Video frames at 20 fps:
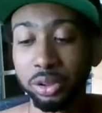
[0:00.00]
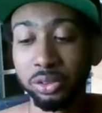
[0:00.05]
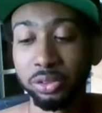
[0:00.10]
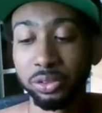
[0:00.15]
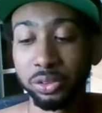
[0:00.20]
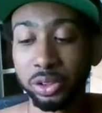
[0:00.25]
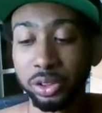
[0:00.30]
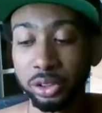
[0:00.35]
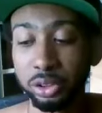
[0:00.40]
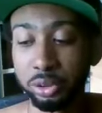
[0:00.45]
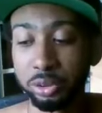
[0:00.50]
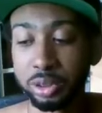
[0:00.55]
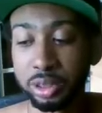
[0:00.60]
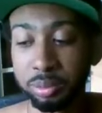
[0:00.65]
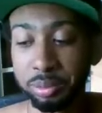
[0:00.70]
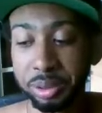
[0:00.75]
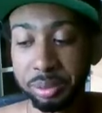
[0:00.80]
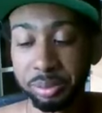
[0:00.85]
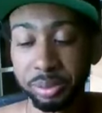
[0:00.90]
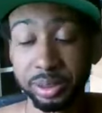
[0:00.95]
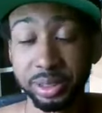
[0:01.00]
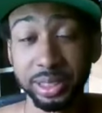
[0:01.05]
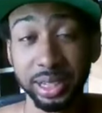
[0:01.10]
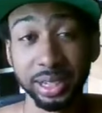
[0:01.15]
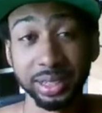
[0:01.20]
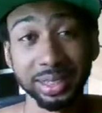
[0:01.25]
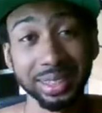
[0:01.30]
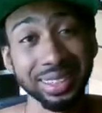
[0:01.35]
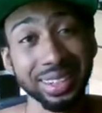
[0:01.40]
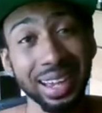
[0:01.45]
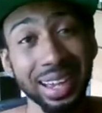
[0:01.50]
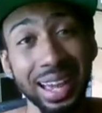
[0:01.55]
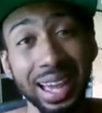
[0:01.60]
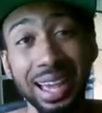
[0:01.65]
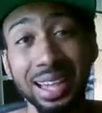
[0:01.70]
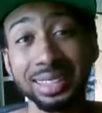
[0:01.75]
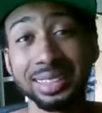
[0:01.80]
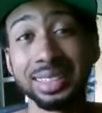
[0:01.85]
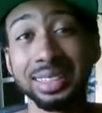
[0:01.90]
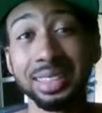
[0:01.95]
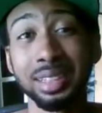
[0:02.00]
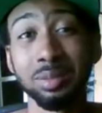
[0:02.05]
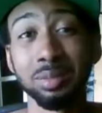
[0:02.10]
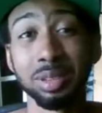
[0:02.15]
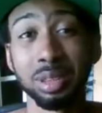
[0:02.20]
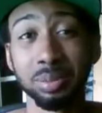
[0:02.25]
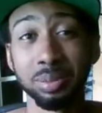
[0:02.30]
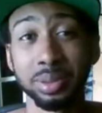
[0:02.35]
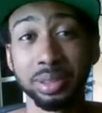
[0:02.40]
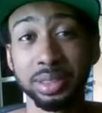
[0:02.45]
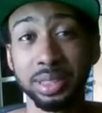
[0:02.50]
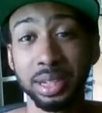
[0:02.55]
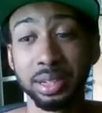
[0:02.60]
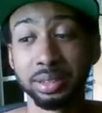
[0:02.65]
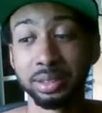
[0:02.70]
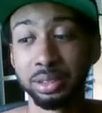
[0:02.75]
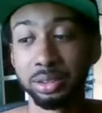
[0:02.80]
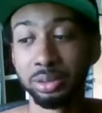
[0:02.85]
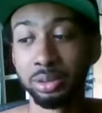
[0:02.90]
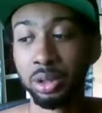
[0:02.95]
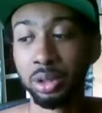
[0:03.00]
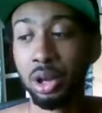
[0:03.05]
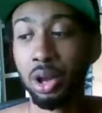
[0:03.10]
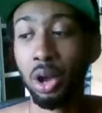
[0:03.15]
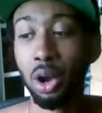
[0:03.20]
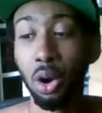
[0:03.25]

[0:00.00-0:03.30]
for you to be protected, asking them to protect you.